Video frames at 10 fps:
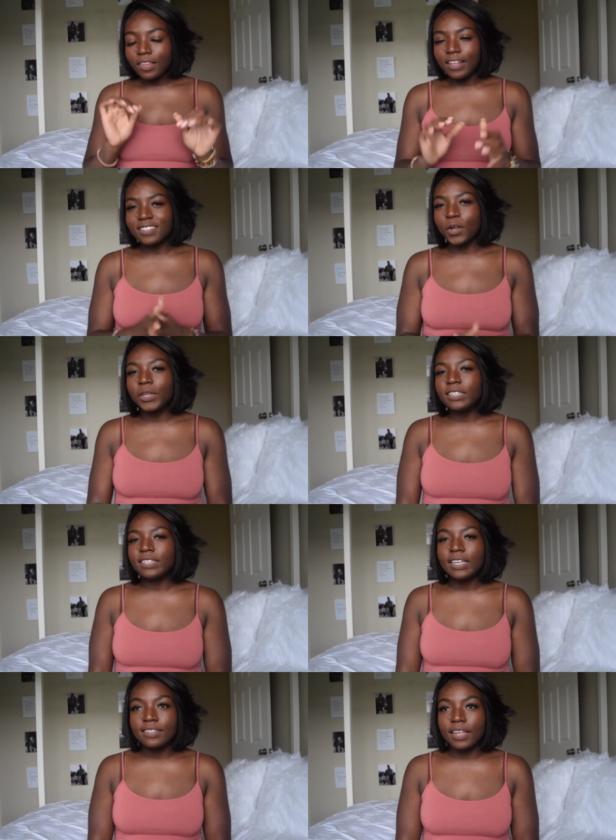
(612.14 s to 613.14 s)
slowly
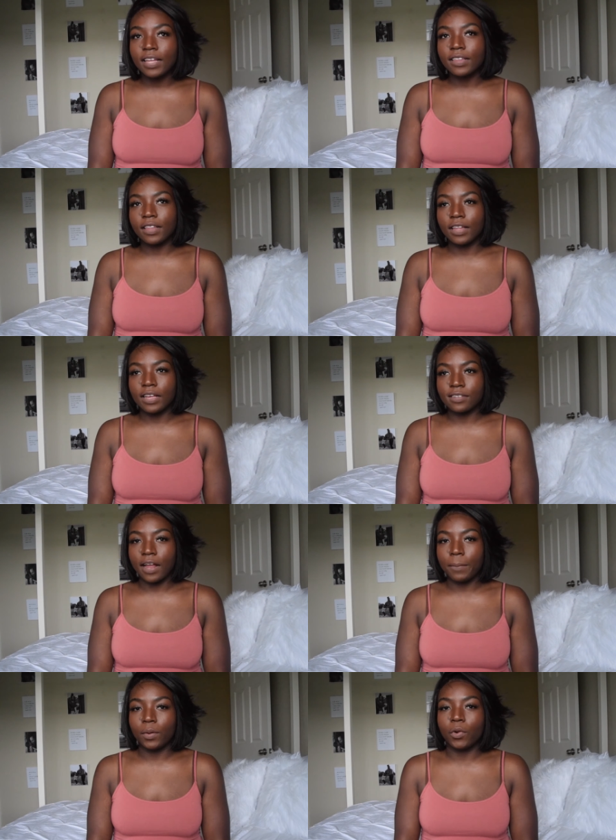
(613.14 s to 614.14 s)
teasing the things that
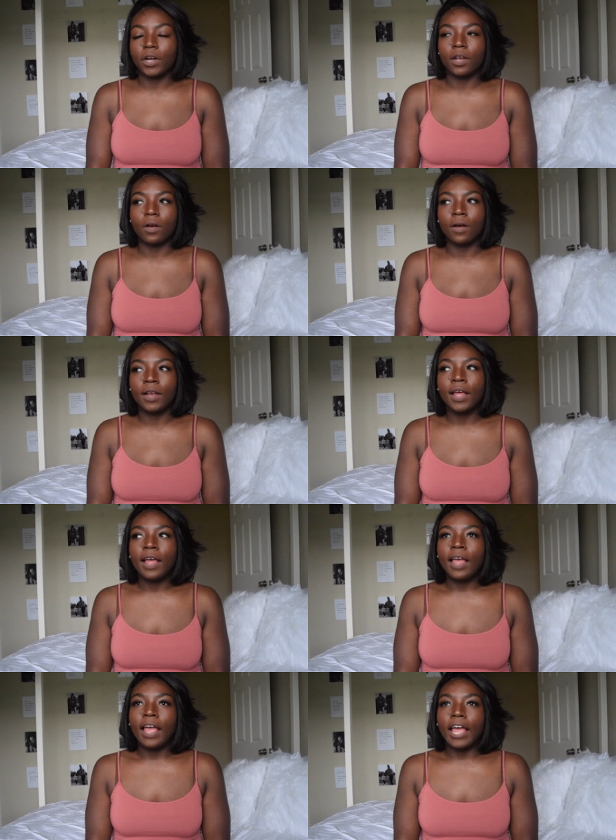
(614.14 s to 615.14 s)
I've been working on.
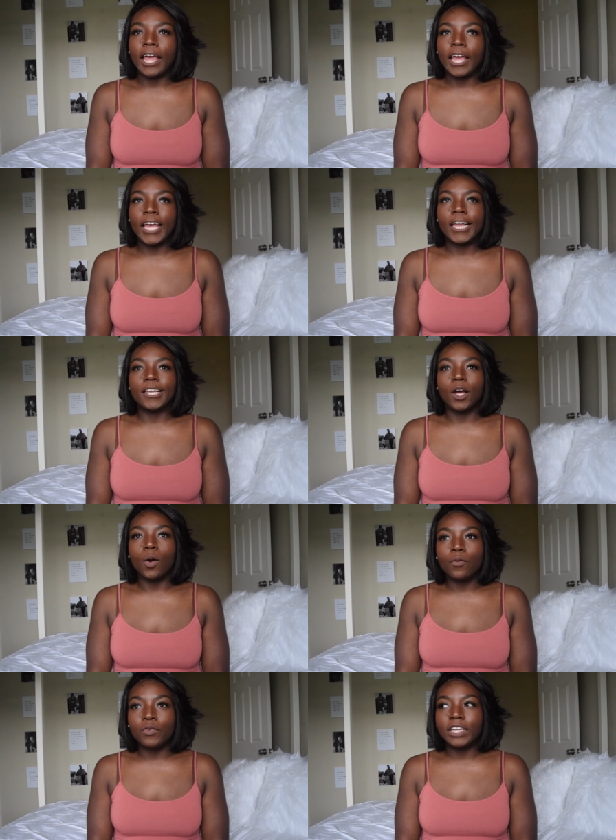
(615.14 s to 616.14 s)
And
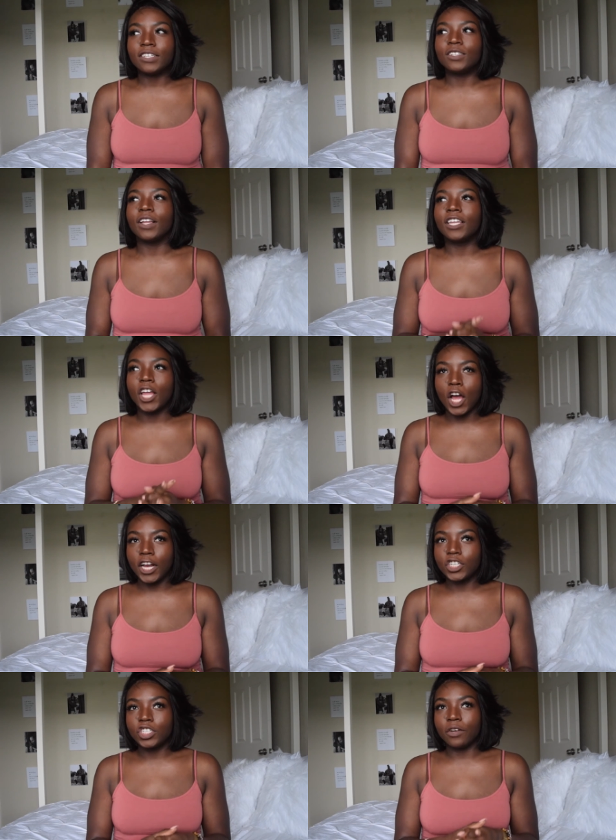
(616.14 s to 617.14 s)
hopefully to
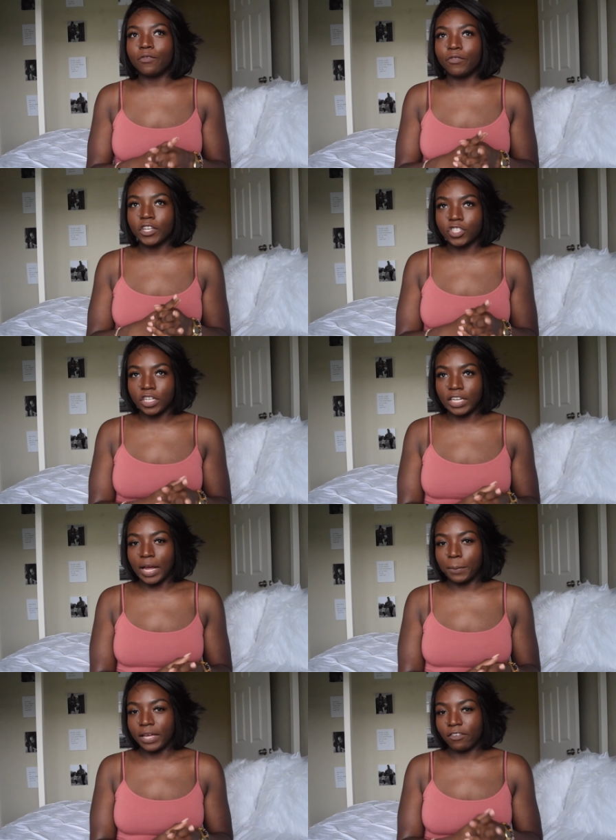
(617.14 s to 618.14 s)
launch officially,
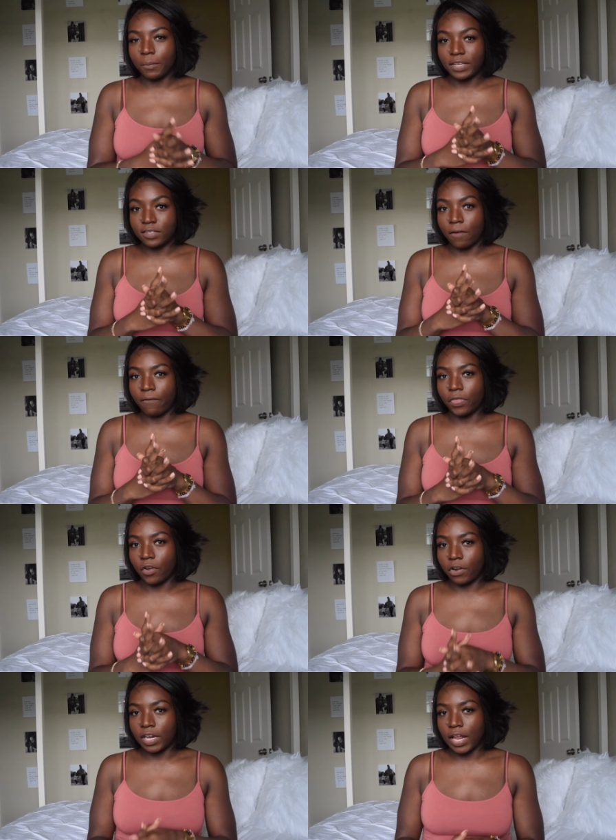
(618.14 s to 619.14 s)
I'm giving myself
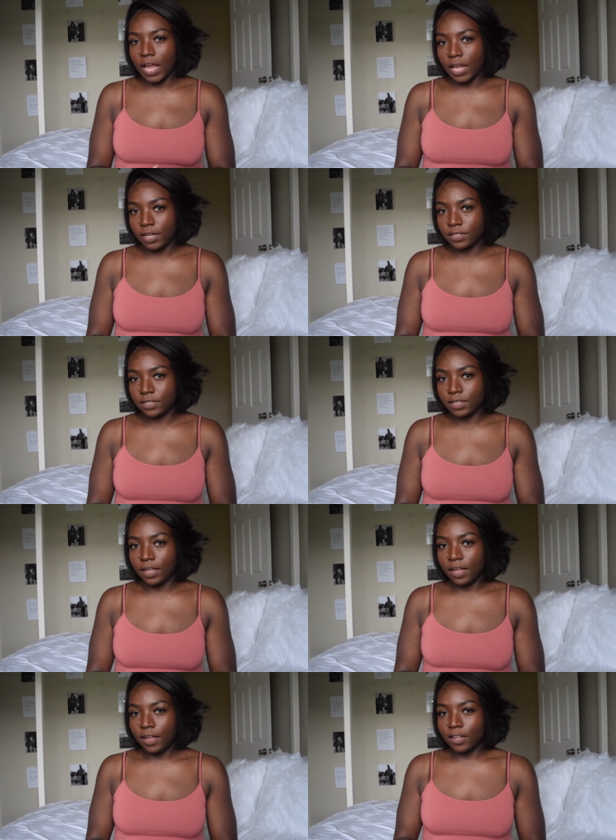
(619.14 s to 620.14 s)
30 days
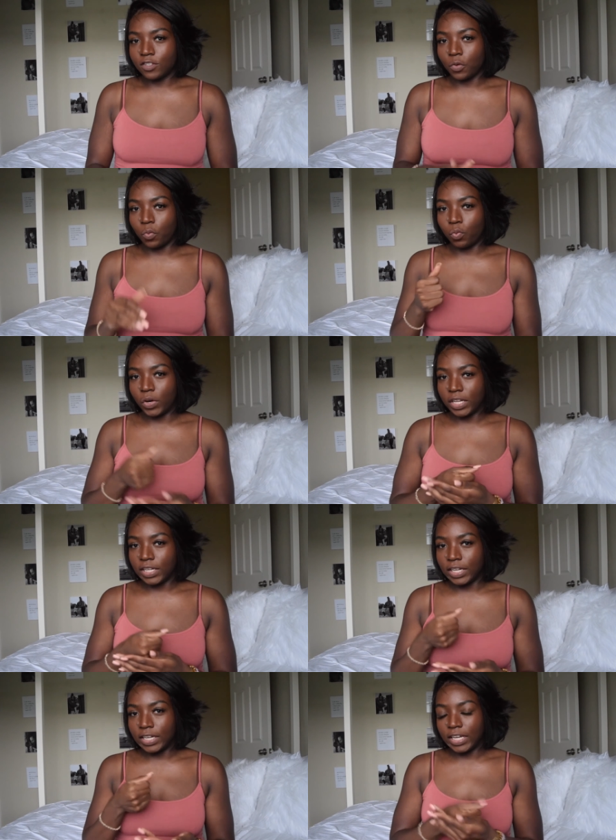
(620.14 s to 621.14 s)
to
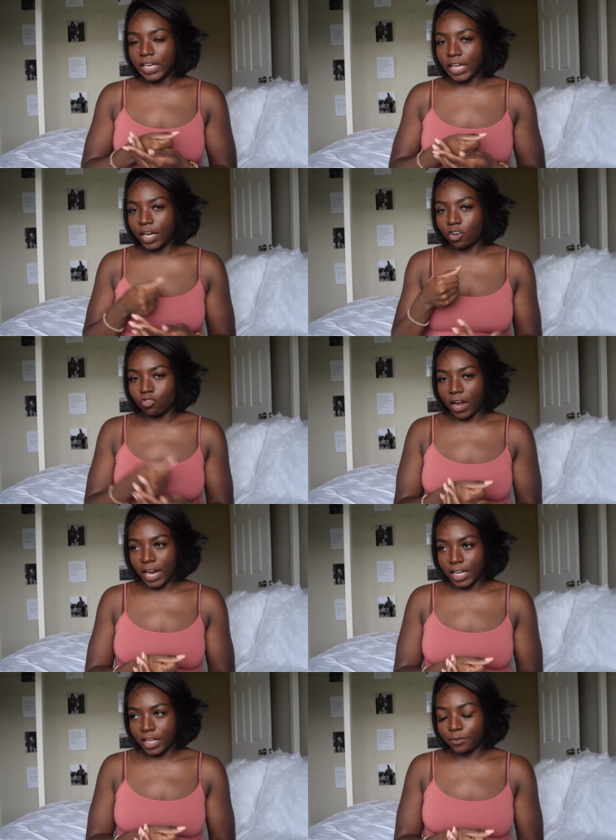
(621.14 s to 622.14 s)
really get it
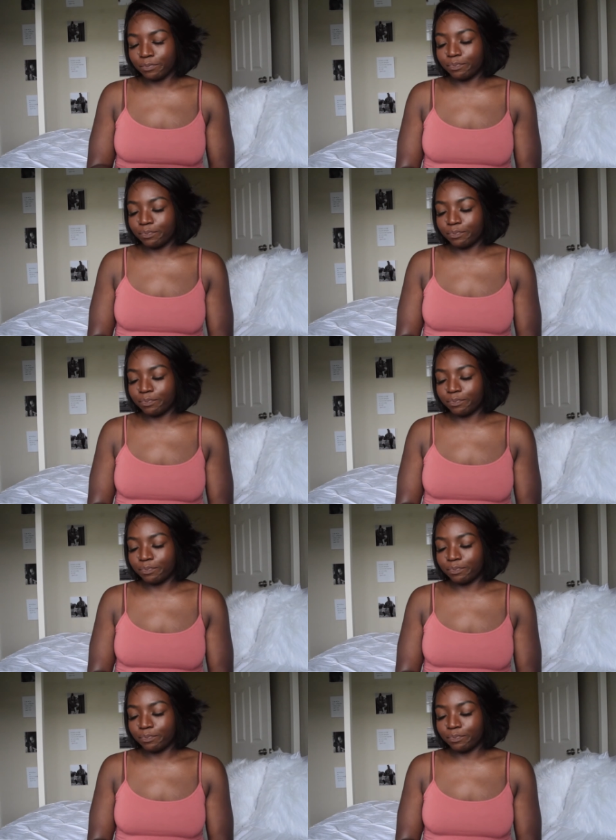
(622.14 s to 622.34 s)
cracking.